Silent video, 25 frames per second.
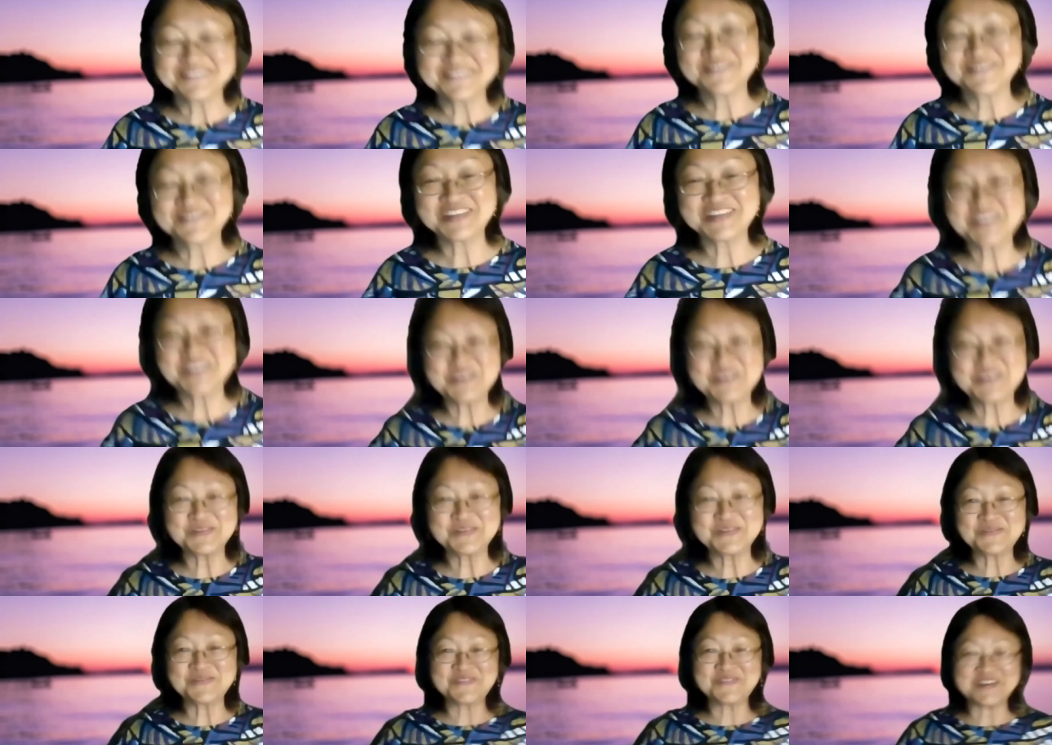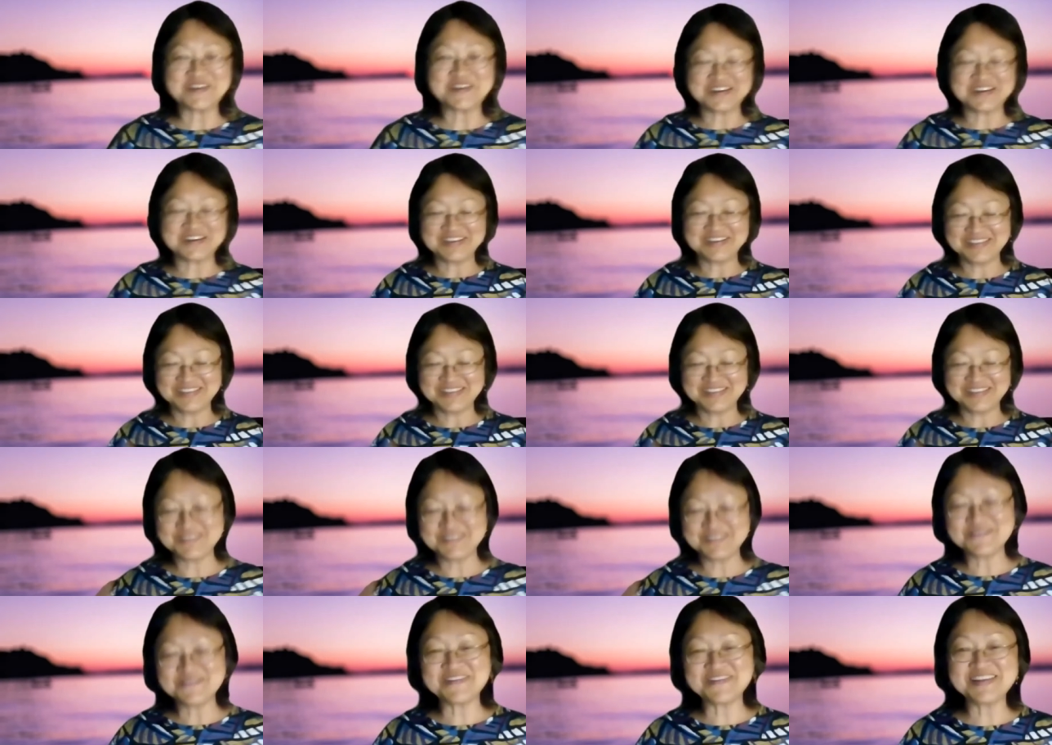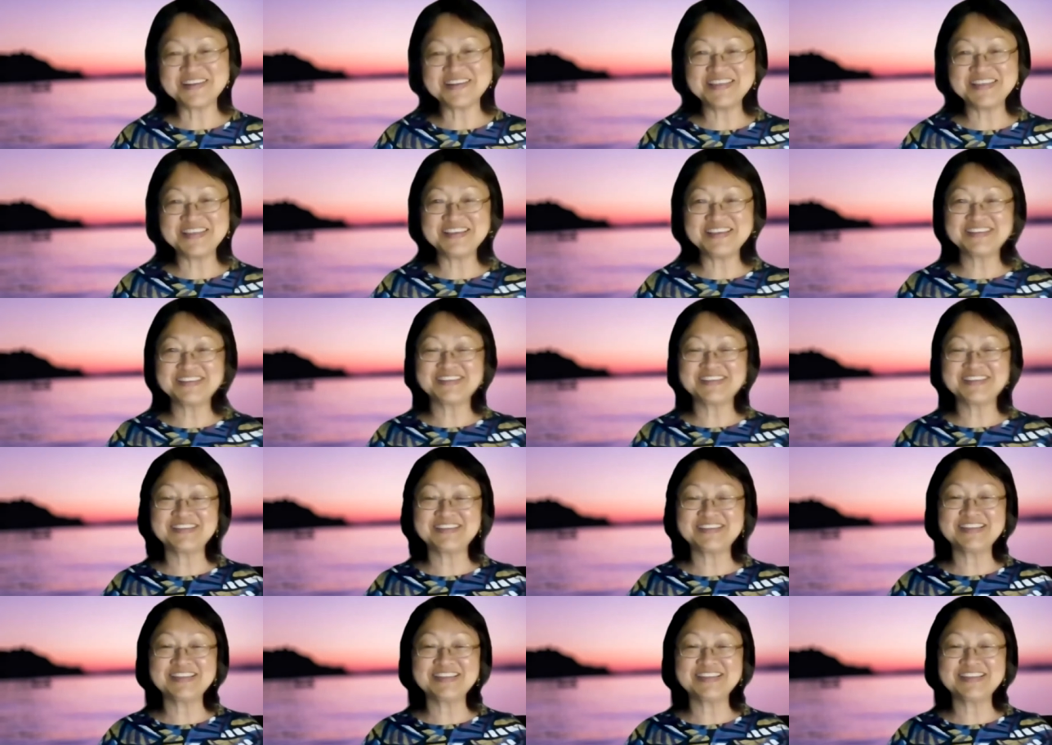But so far these